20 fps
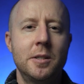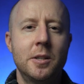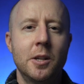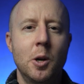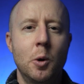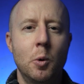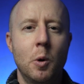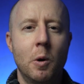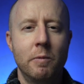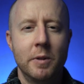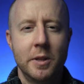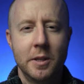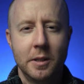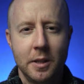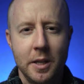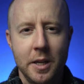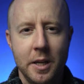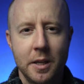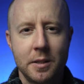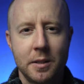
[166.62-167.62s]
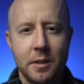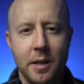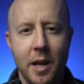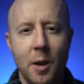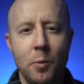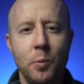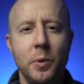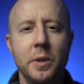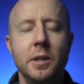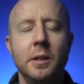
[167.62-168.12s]
to go over the links
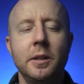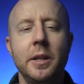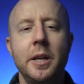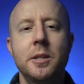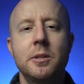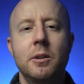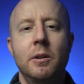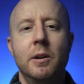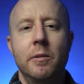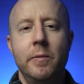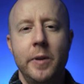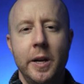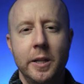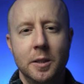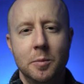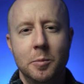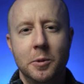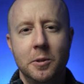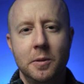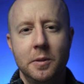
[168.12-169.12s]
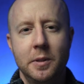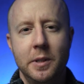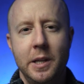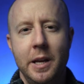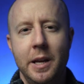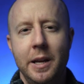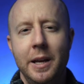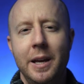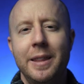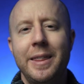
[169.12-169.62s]
and when the links are available.
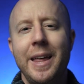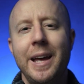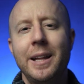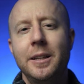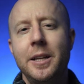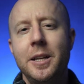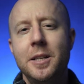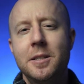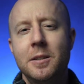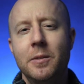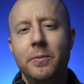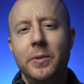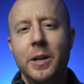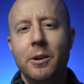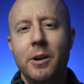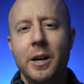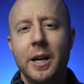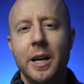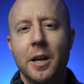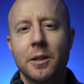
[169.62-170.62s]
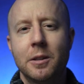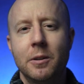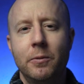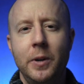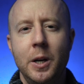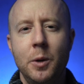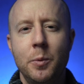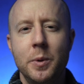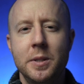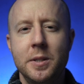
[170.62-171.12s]
That leads to figuring out the
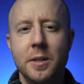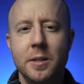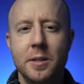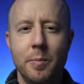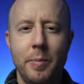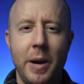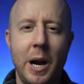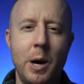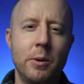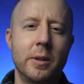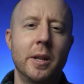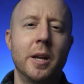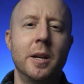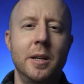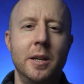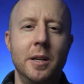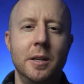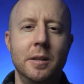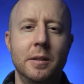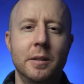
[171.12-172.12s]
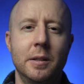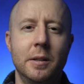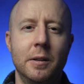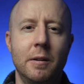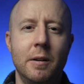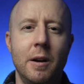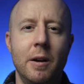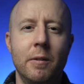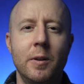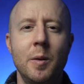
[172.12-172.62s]
frequencies and power they need.
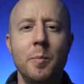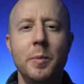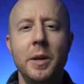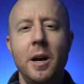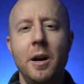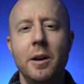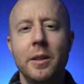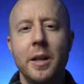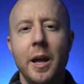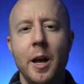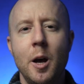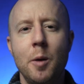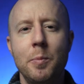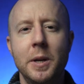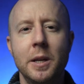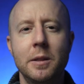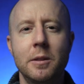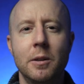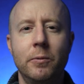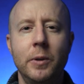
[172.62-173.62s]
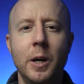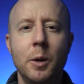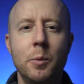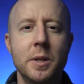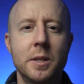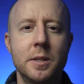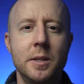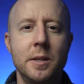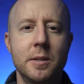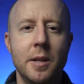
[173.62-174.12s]
From there, they help get the
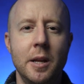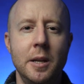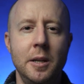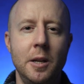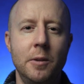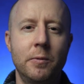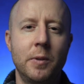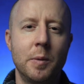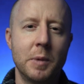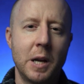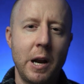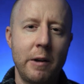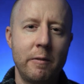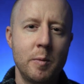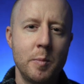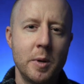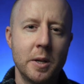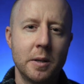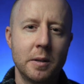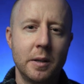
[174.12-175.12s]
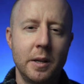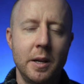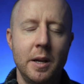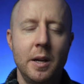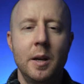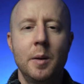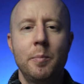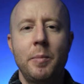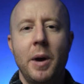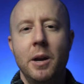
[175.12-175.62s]
frequencies they need from the government,
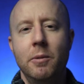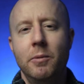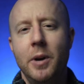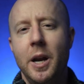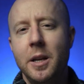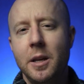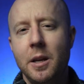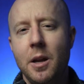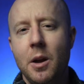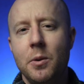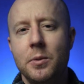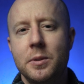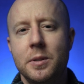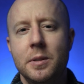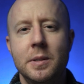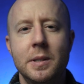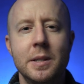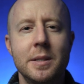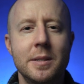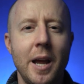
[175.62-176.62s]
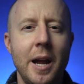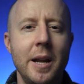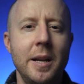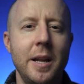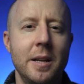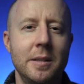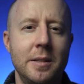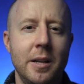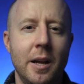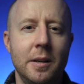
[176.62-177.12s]
buy radios, design
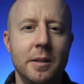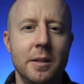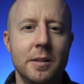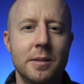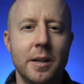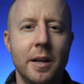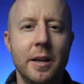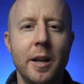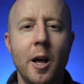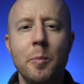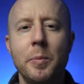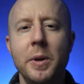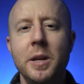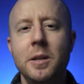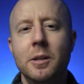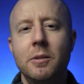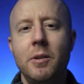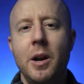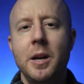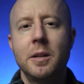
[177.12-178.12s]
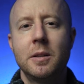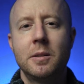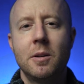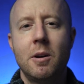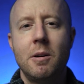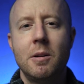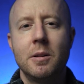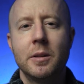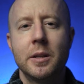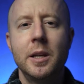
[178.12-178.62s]
antennas, and help integrate it
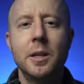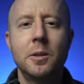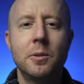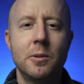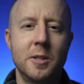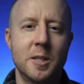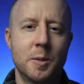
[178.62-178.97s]
all into the